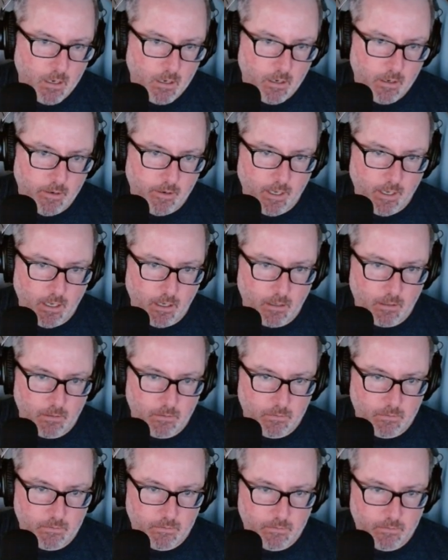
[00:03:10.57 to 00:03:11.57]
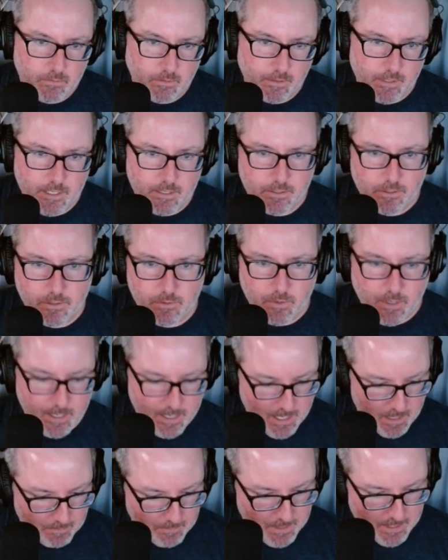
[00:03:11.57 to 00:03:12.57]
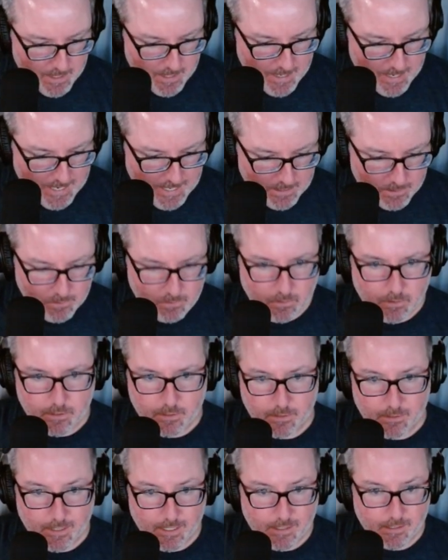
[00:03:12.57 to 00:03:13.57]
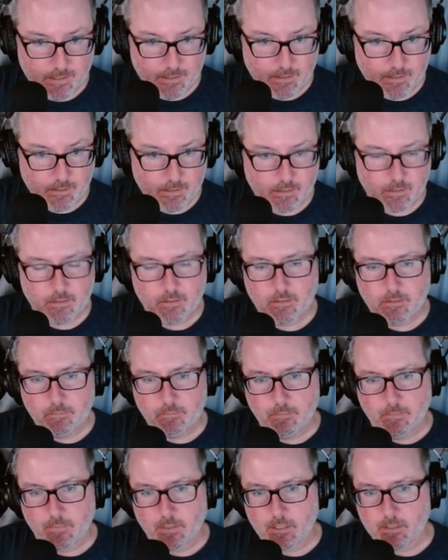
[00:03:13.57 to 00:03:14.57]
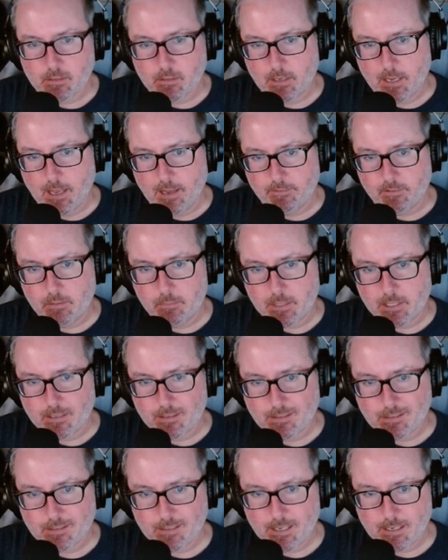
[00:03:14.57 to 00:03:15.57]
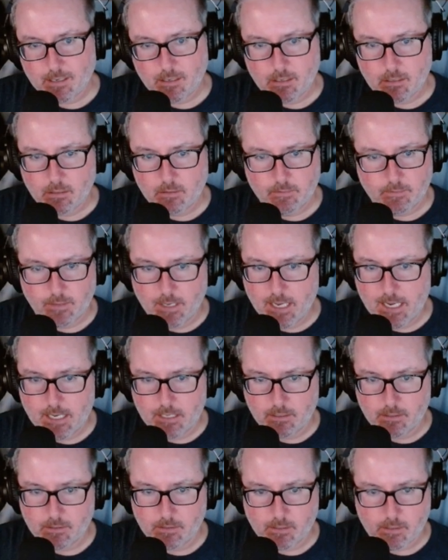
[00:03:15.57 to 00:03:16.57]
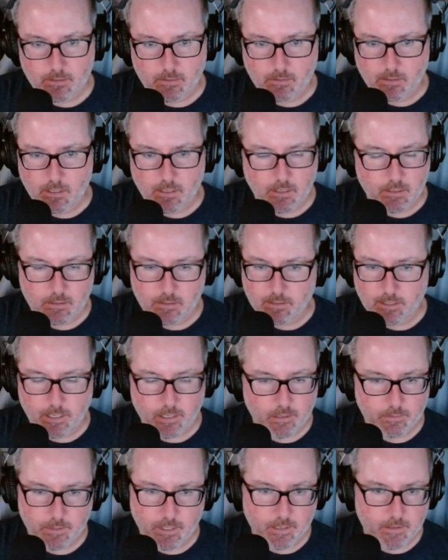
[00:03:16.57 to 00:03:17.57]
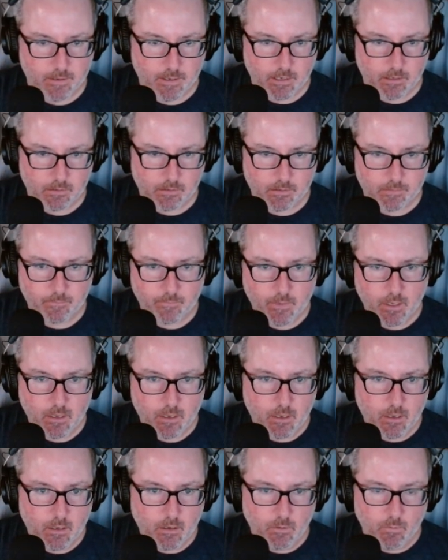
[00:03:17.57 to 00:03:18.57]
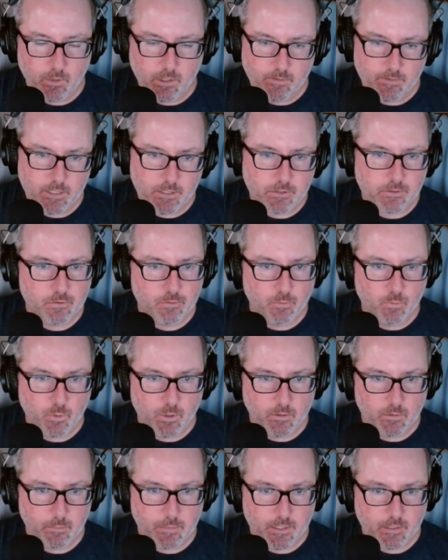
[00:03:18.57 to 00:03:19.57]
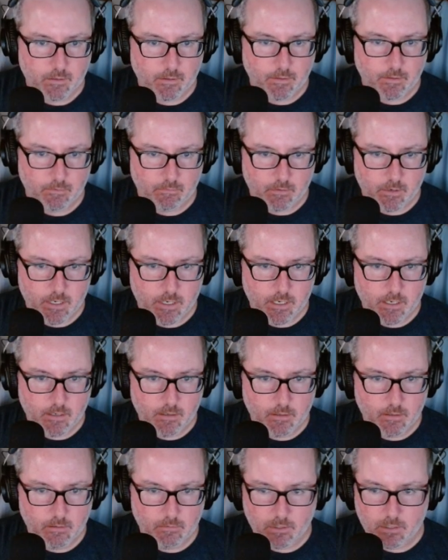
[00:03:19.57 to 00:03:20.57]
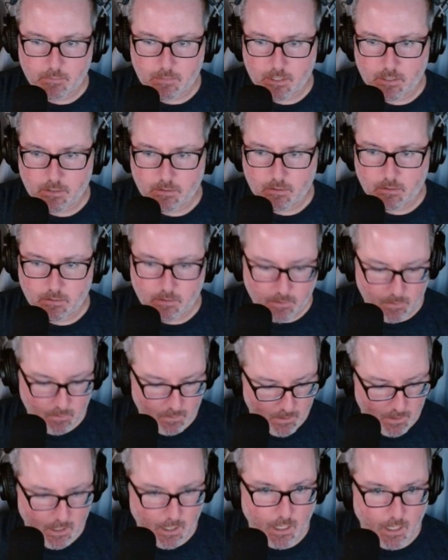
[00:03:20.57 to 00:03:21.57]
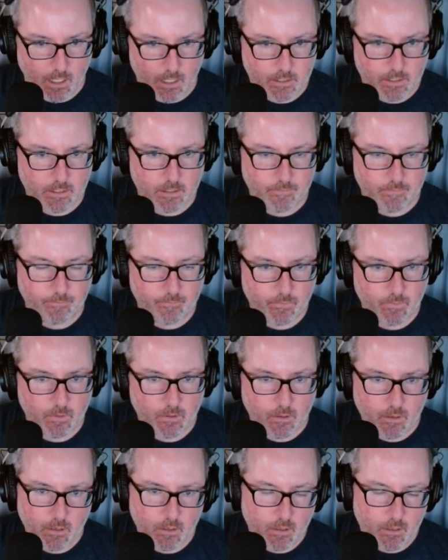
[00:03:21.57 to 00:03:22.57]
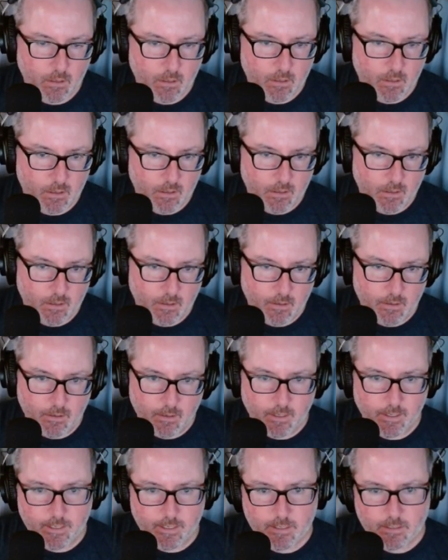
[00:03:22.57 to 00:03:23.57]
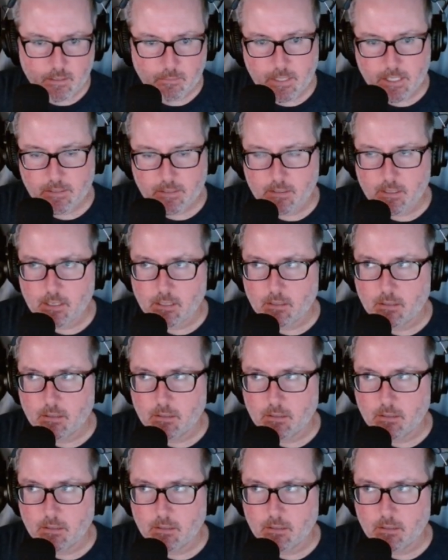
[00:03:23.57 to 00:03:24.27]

Now, these two can't be eights or sixes because they have to be consecutive. Eight and six are not consecutive with anything else. One of these two will be a three, which means you're not. And I guess it means that